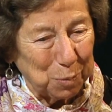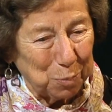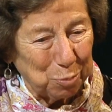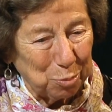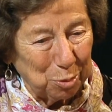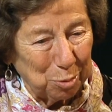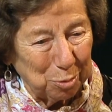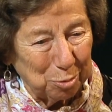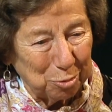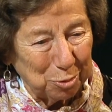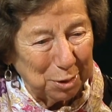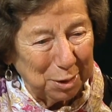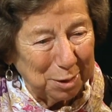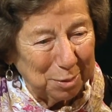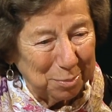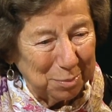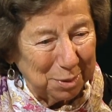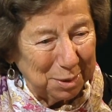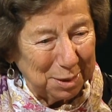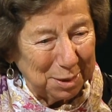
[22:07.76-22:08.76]

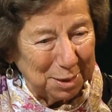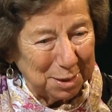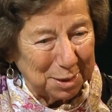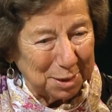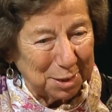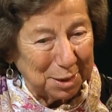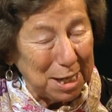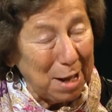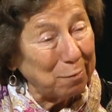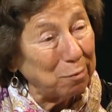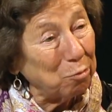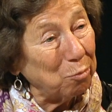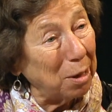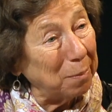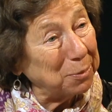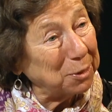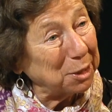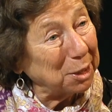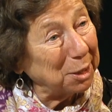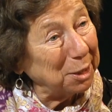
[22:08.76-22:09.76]
program is going to have a
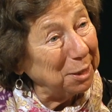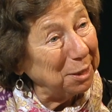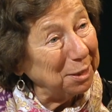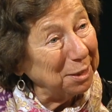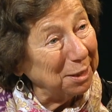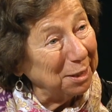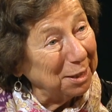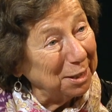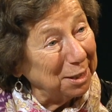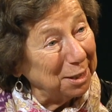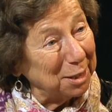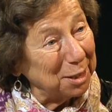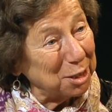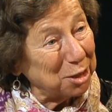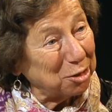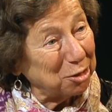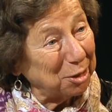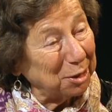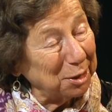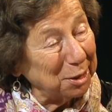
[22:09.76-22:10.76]
website
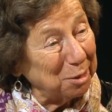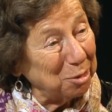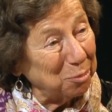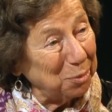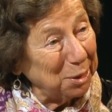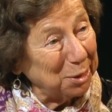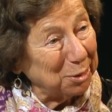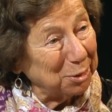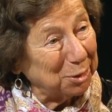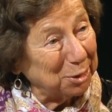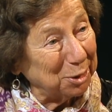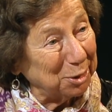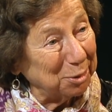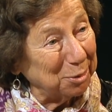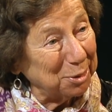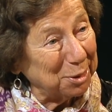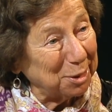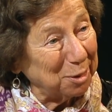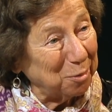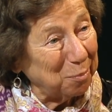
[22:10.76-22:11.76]
starting in a week or
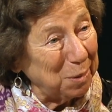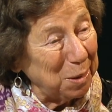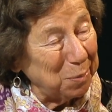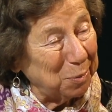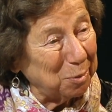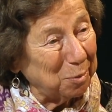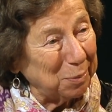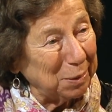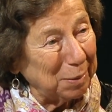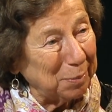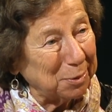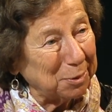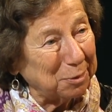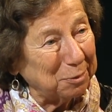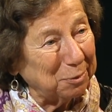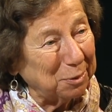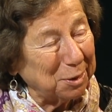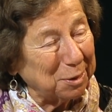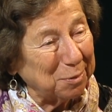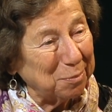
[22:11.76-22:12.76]
two, so people will be able to
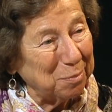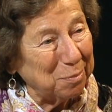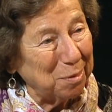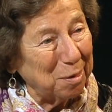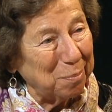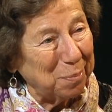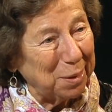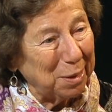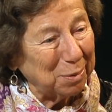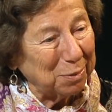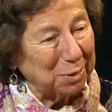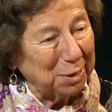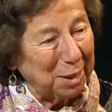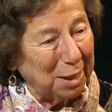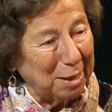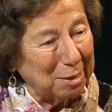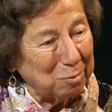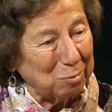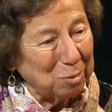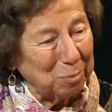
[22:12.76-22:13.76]
look about
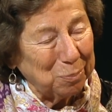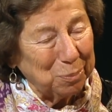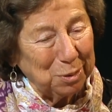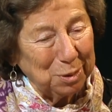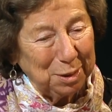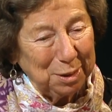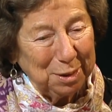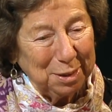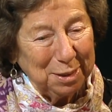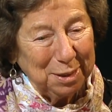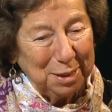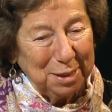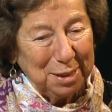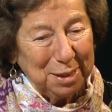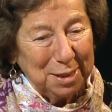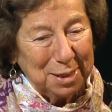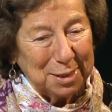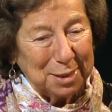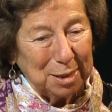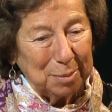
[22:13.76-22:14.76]
that. And we're putting
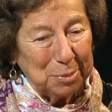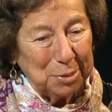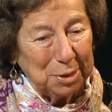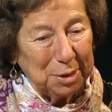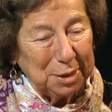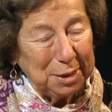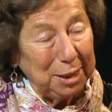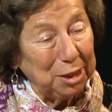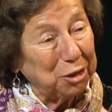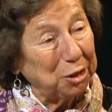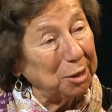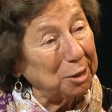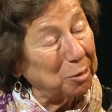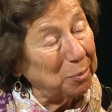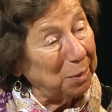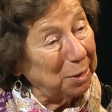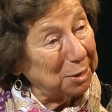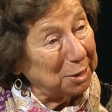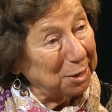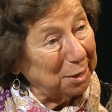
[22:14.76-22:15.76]
some of the teachings
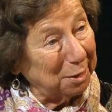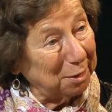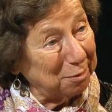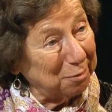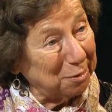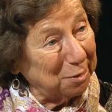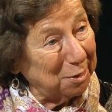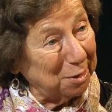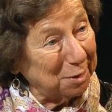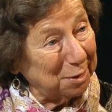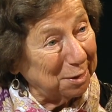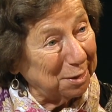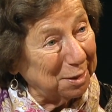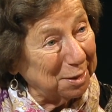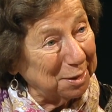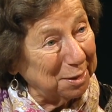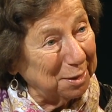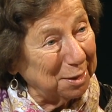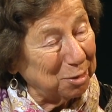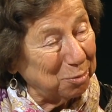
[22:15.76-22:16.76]
about dialogue on
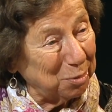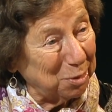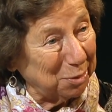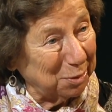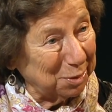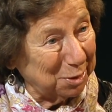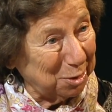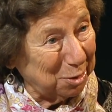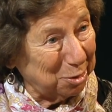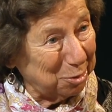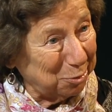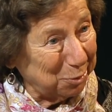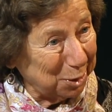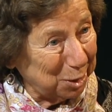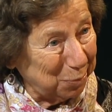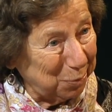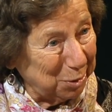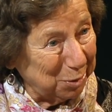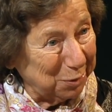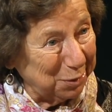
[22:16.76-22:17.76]
it, as well as the whole
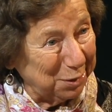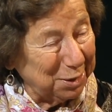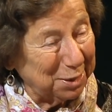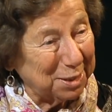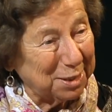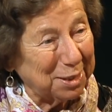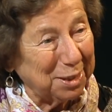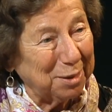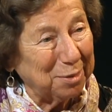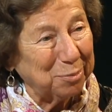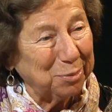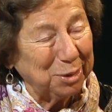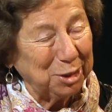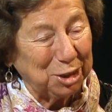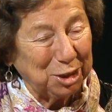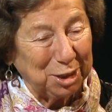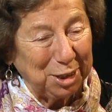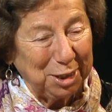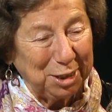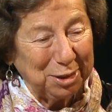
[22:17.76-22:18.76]
experience oh, that
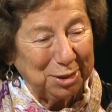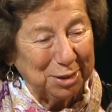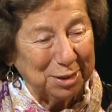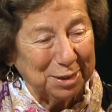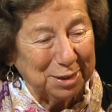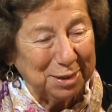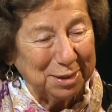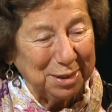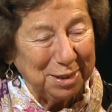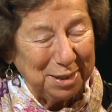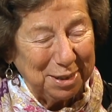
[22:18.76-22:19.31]
fantastic. we shared. And,